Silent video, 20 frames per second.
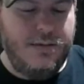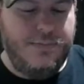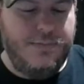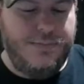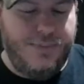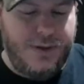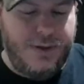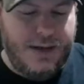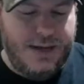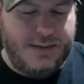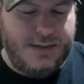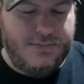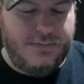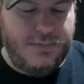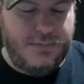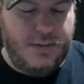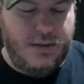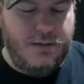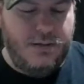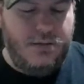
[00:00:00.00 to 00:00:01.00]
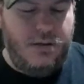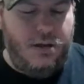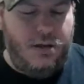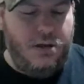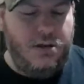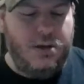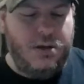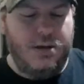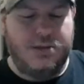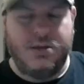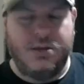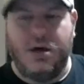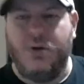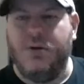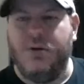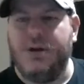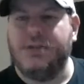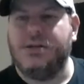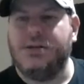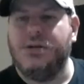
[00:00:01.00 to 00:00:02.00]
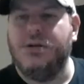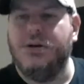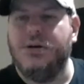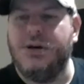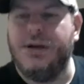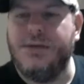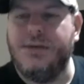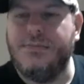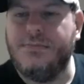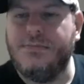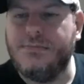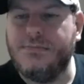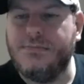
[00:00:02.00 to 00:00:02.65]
But it's always good.